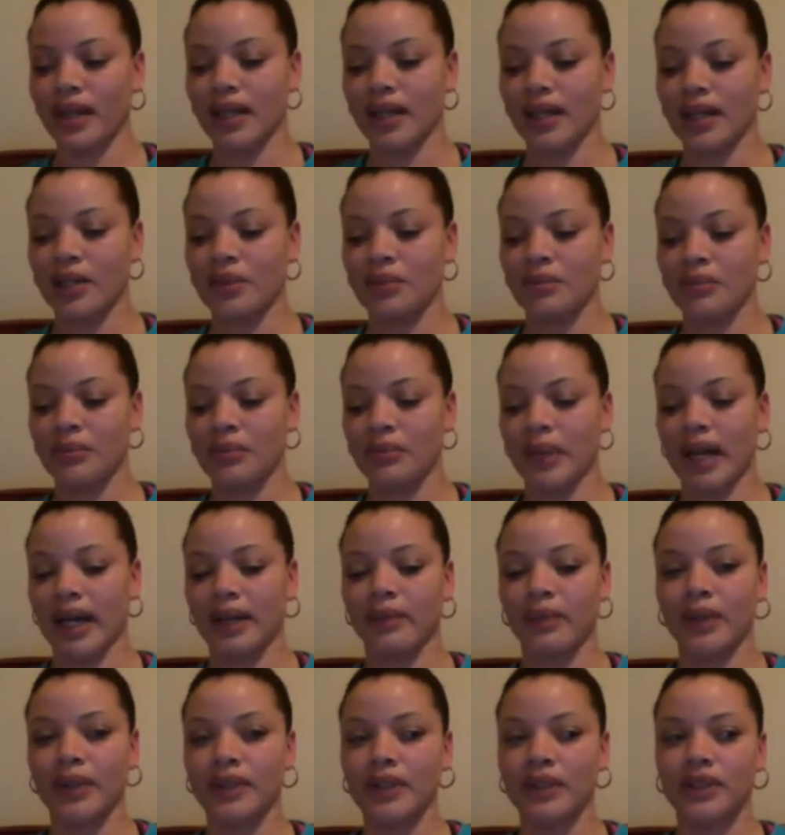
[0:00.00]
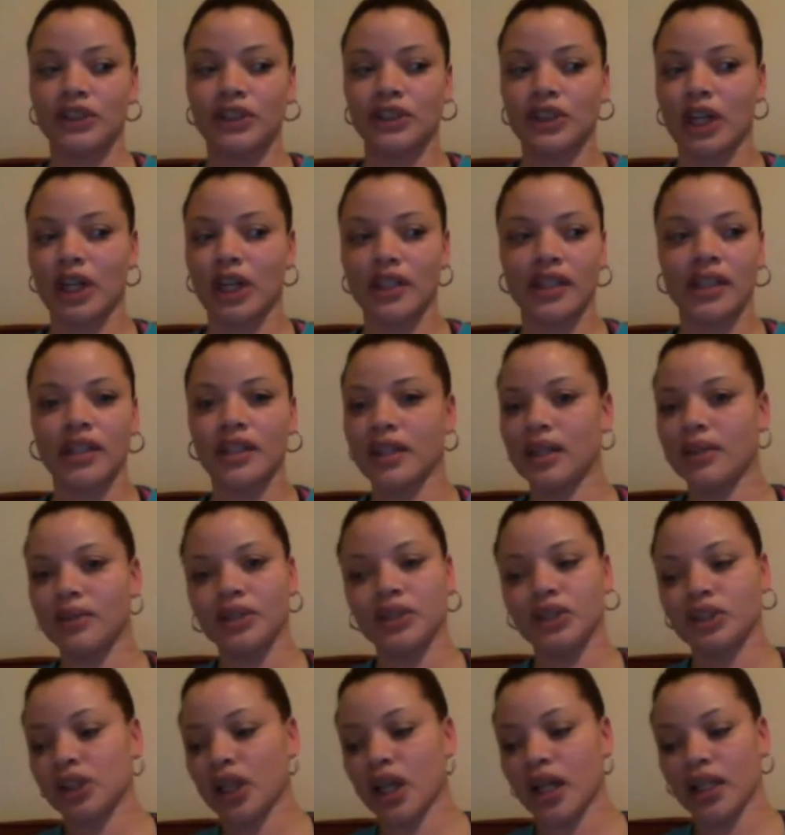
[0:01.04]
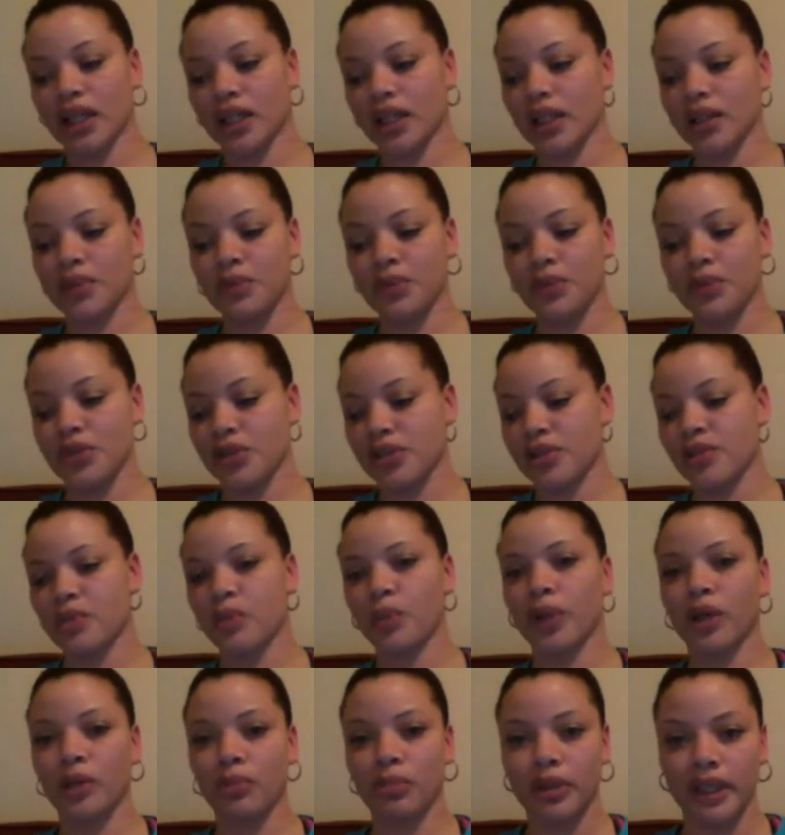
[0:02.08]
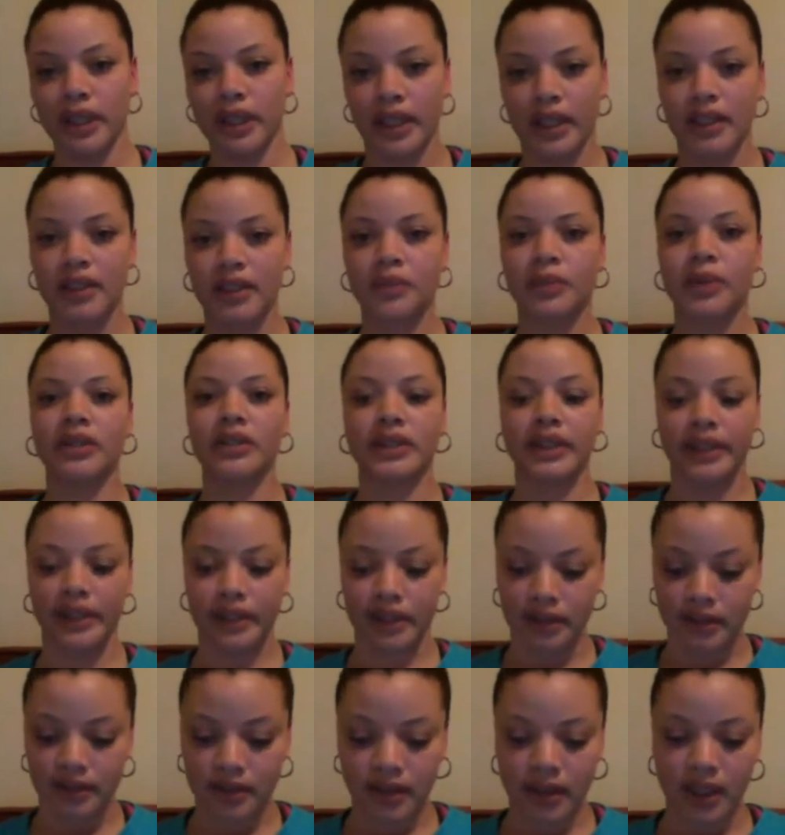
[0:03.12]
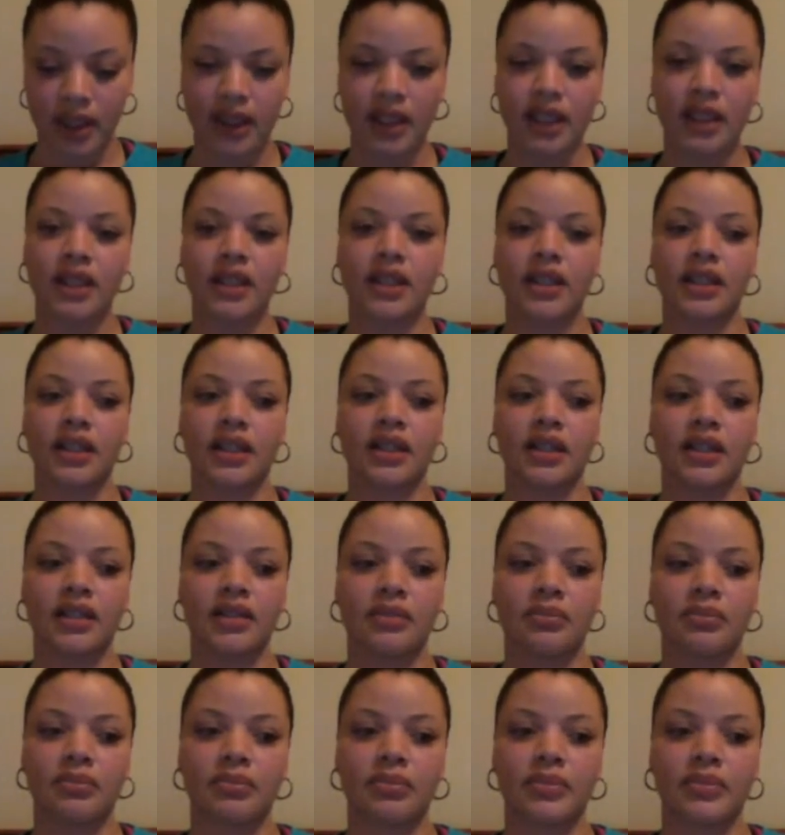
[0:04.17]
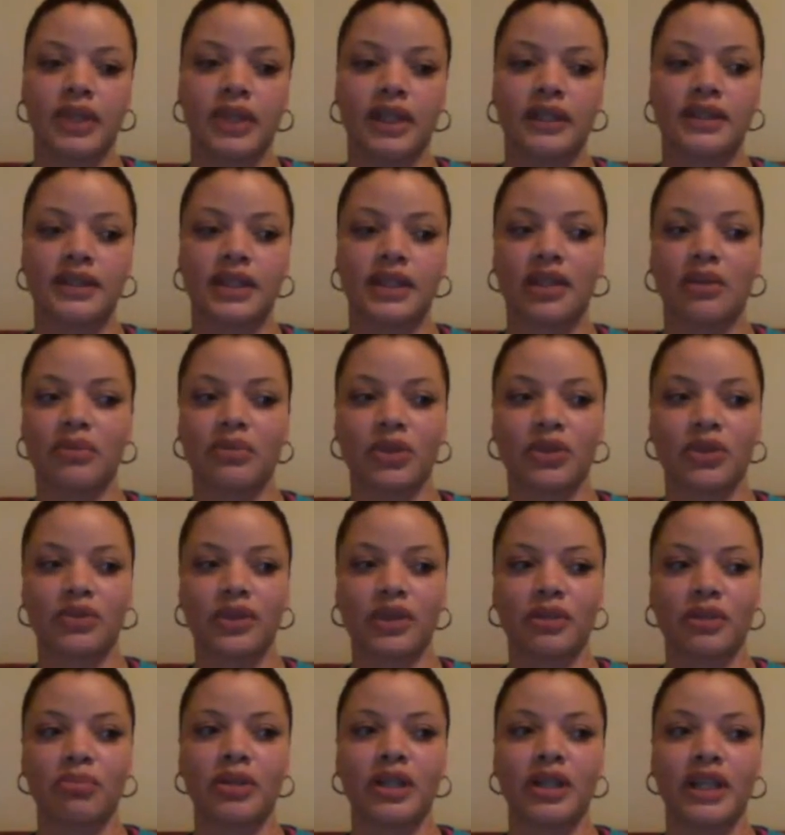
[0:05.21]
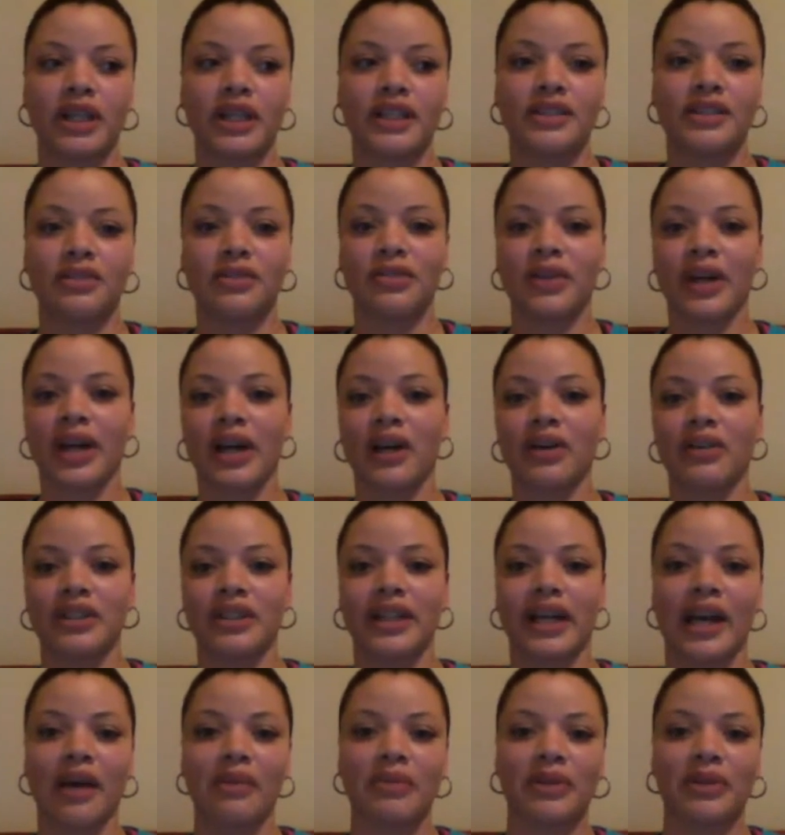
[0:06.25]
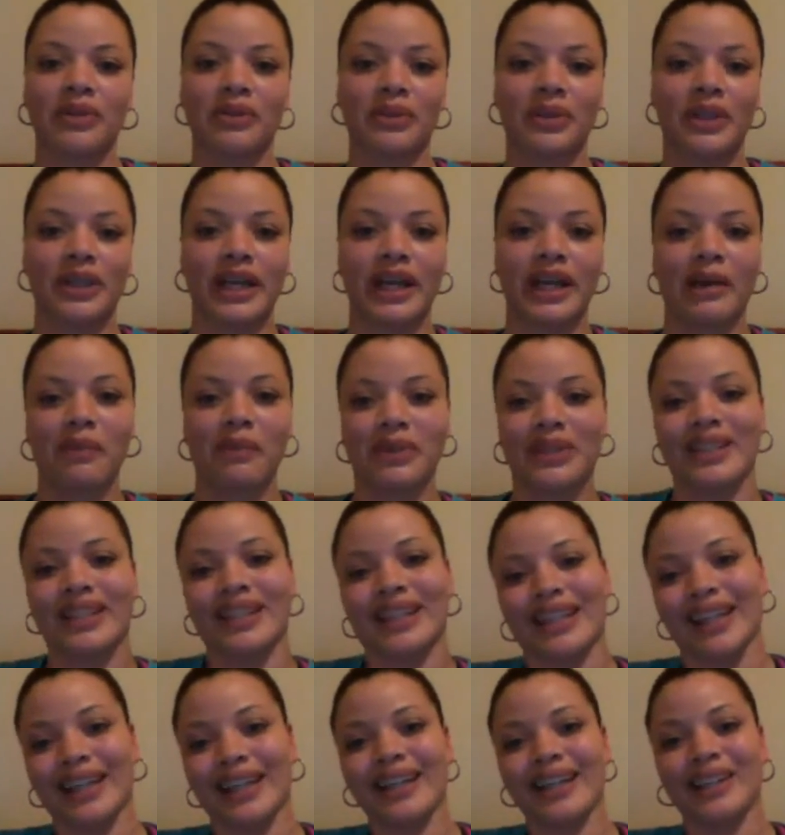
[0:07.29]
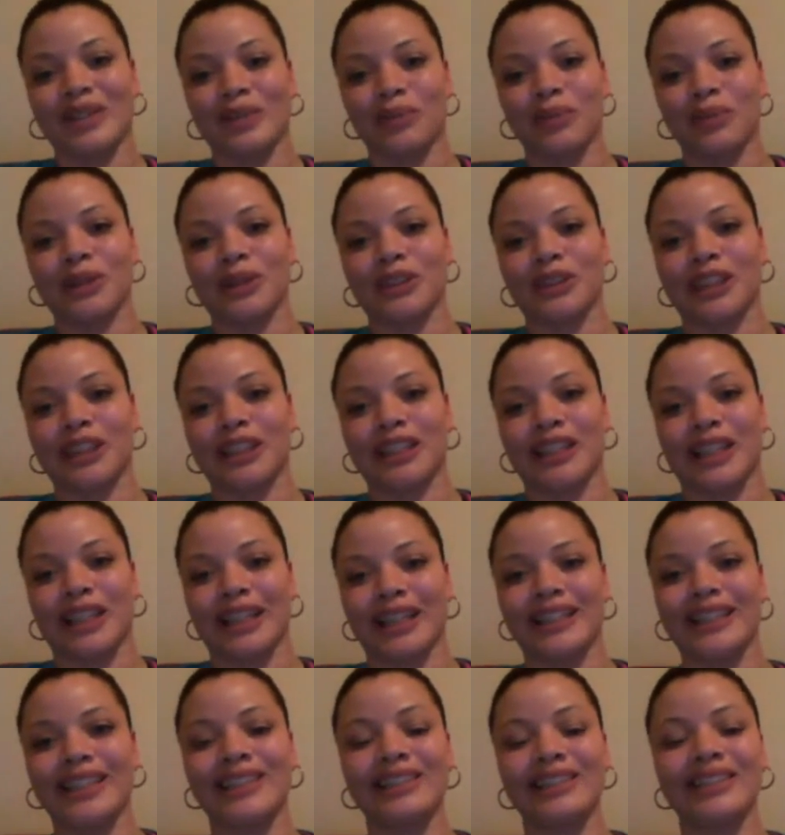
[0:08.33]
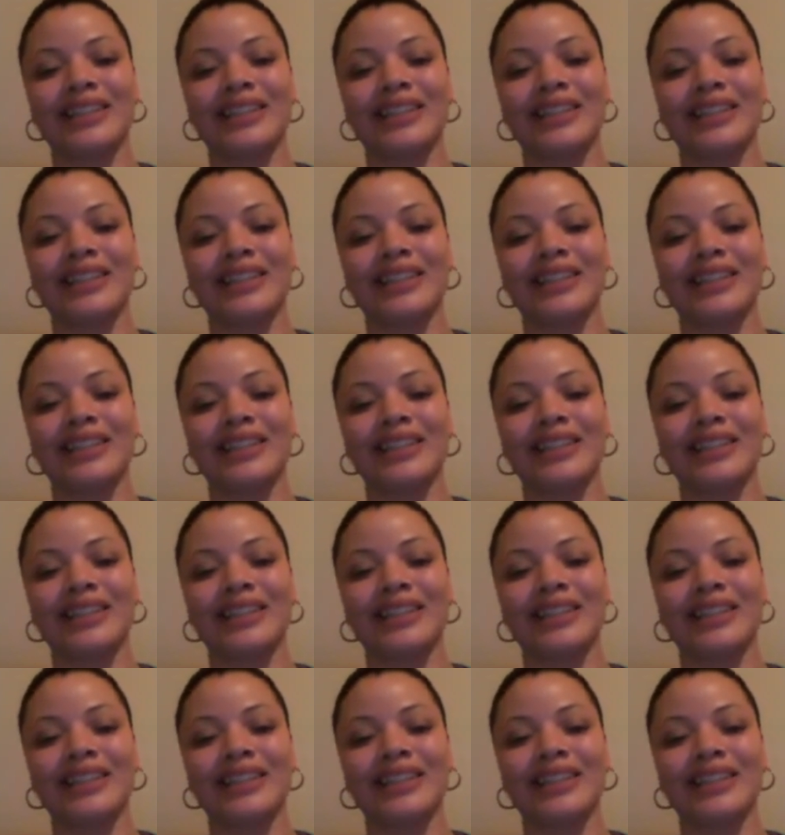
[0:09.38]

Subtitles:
I wasn't shocked. None of that was shocking. It was just well played, well done. They skimmed over the BS of how it happened and what happened, and I kind of appreciated that.